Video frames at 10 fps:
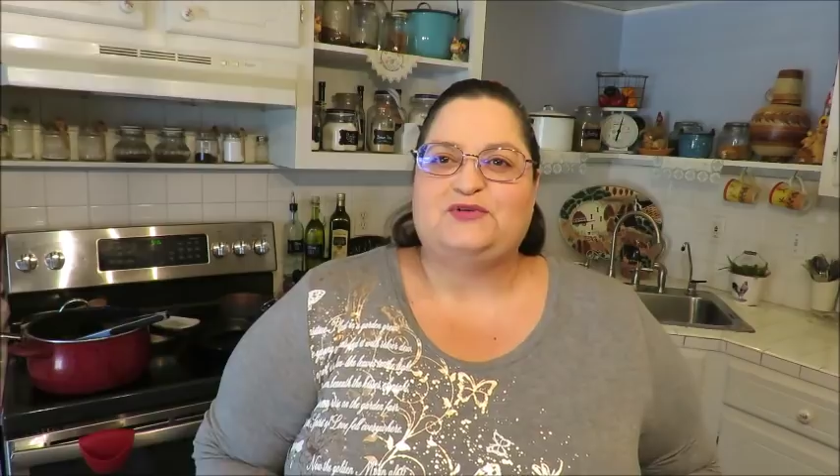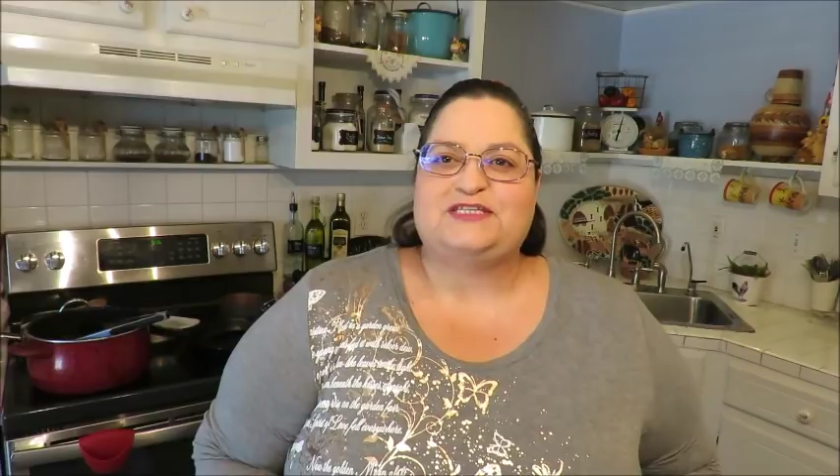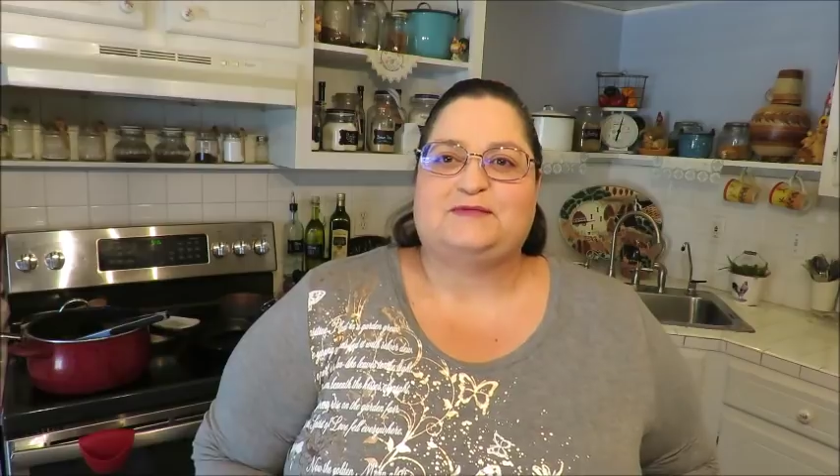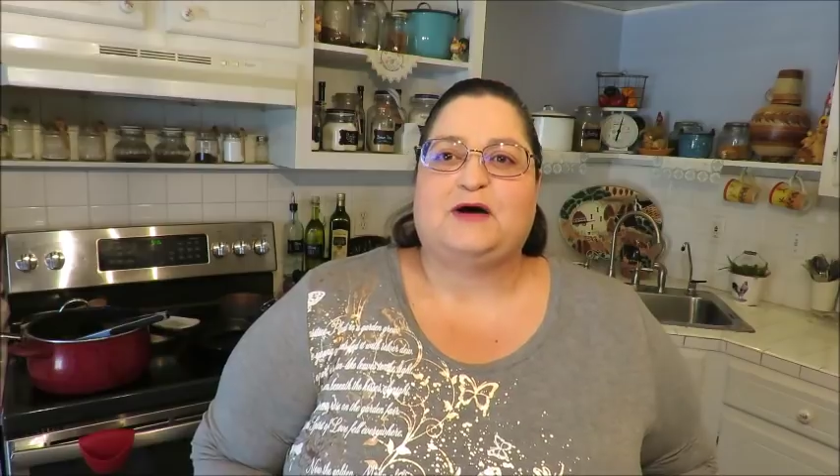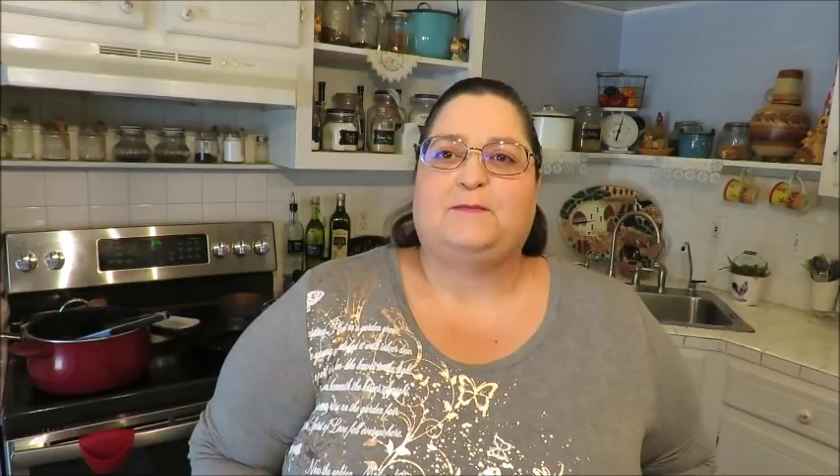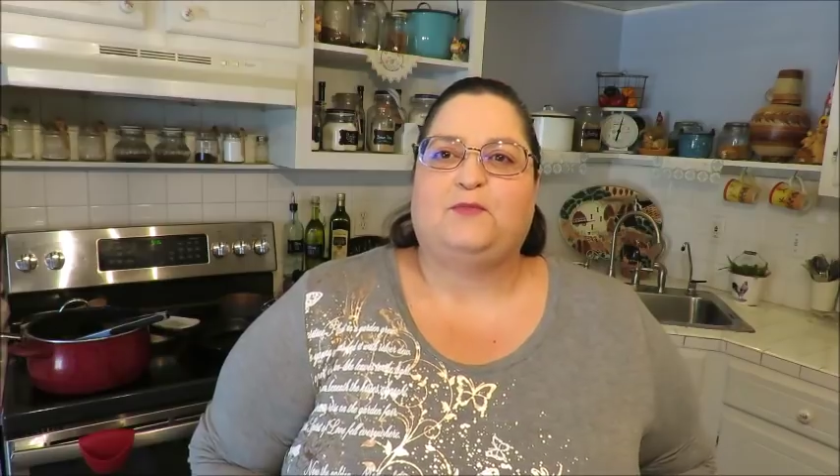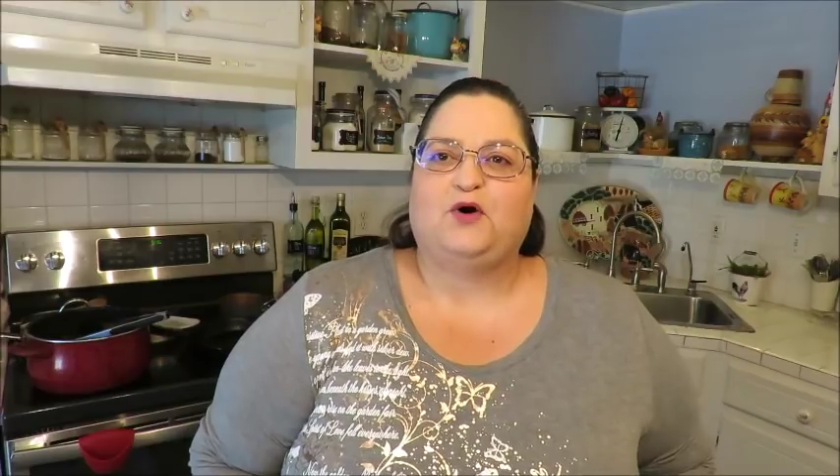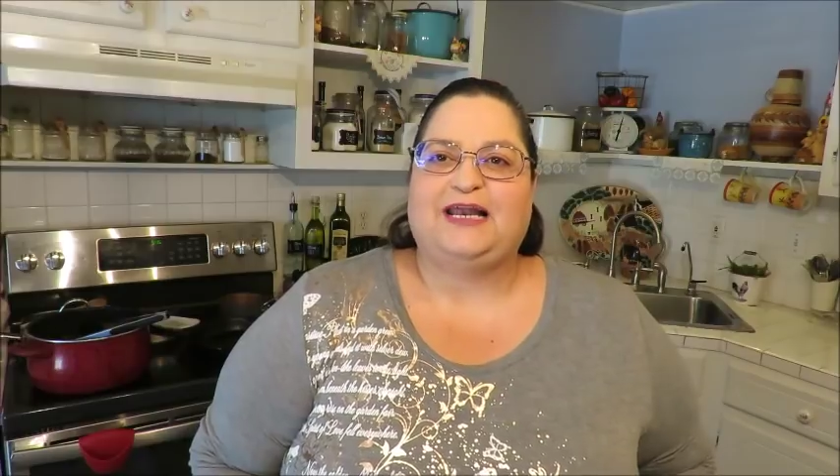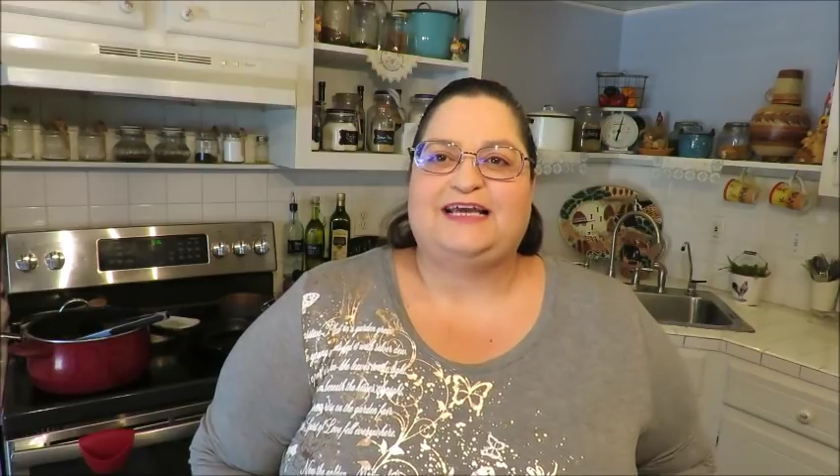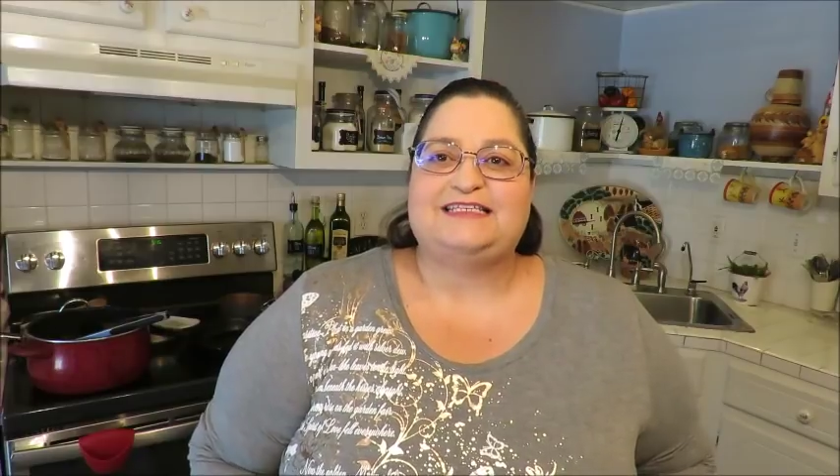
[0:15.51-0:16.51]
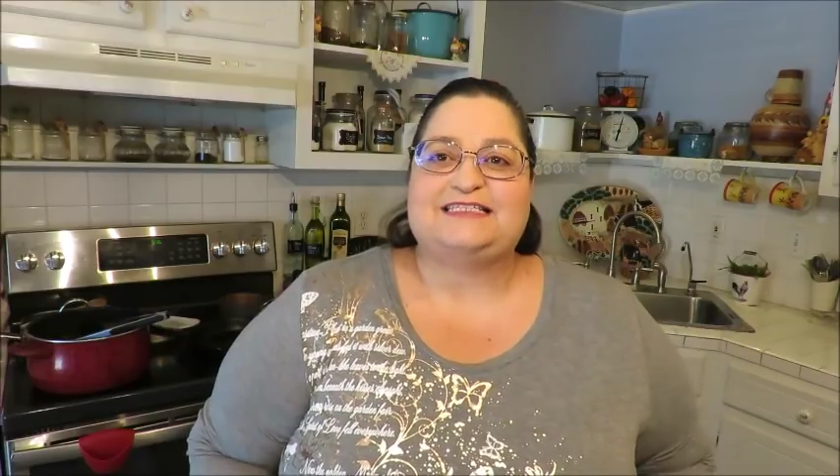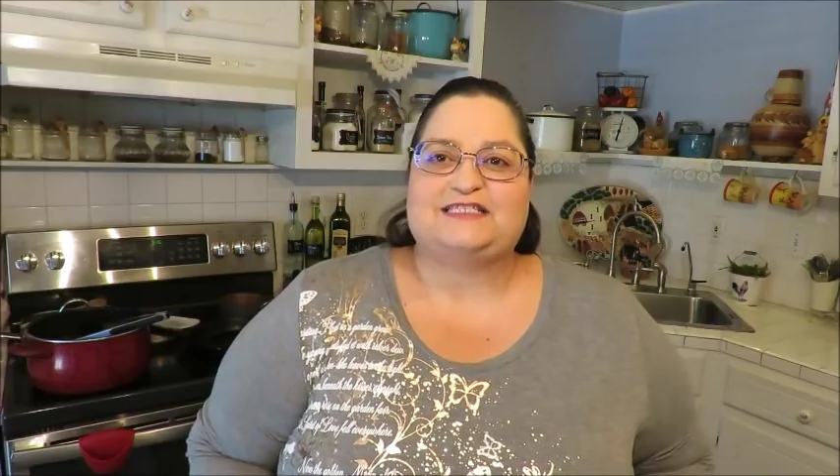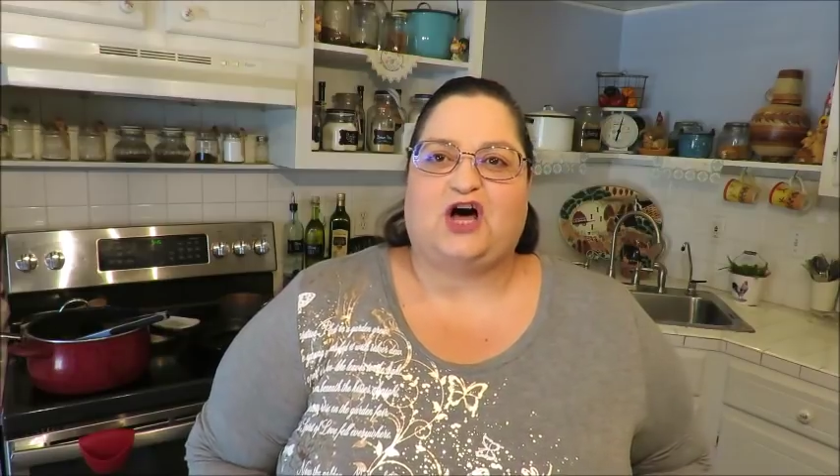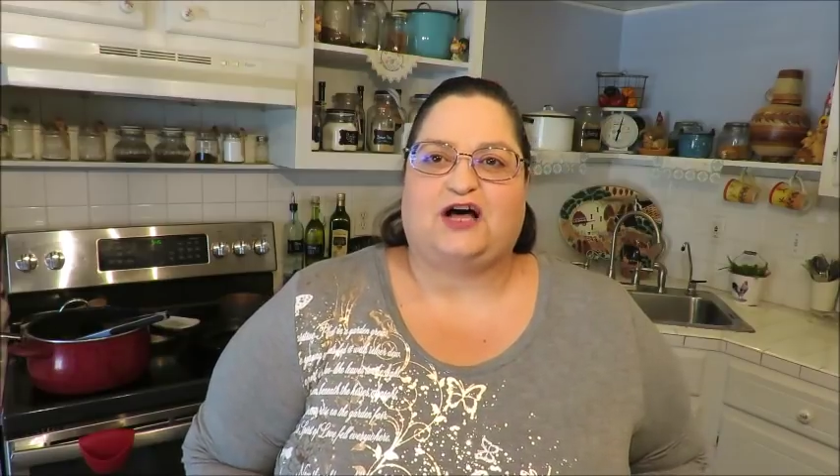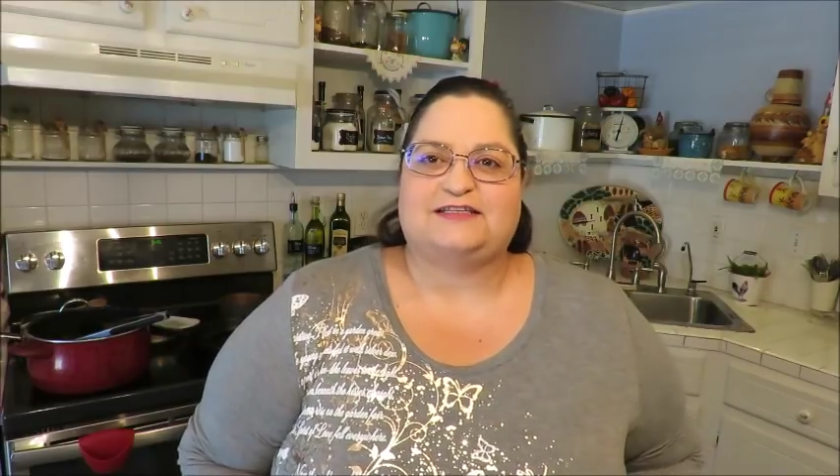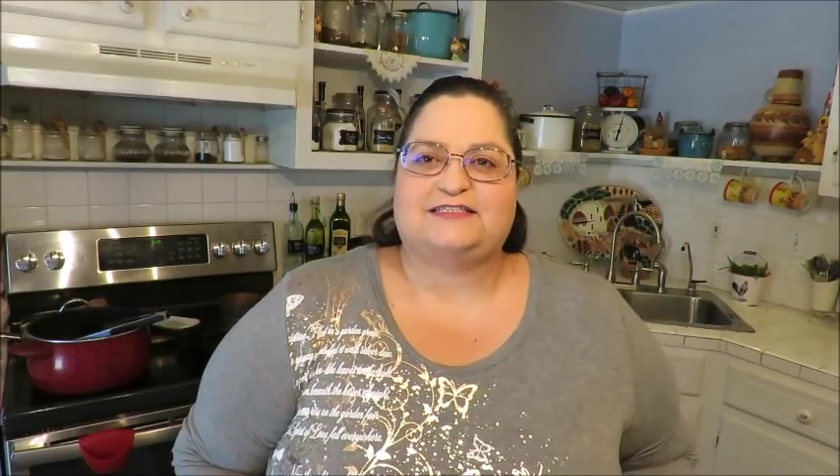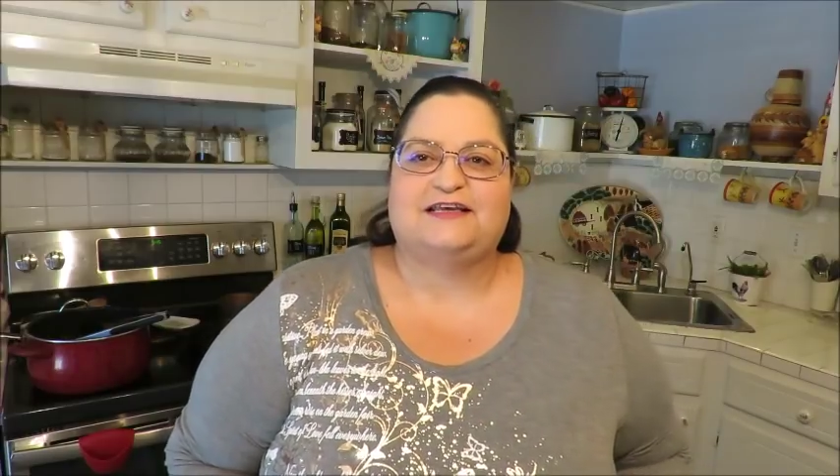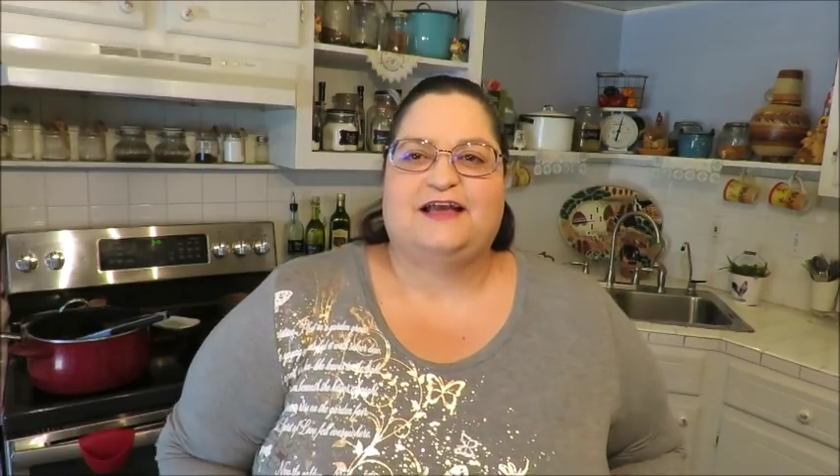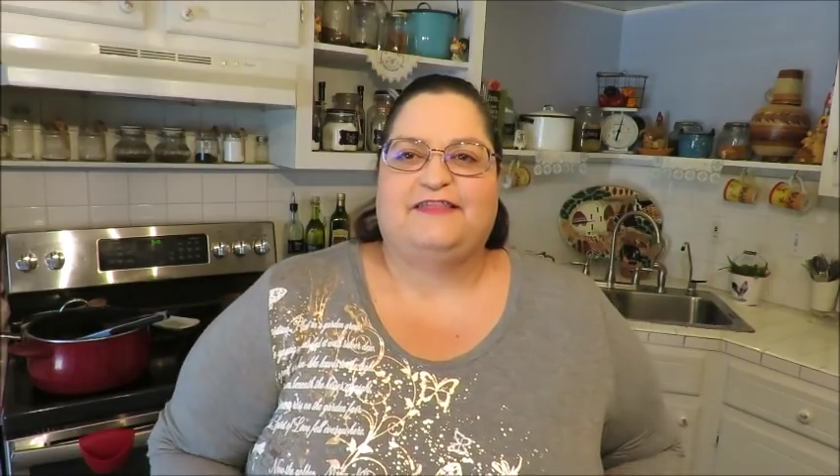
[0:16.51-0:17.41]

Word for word: some mole sauce.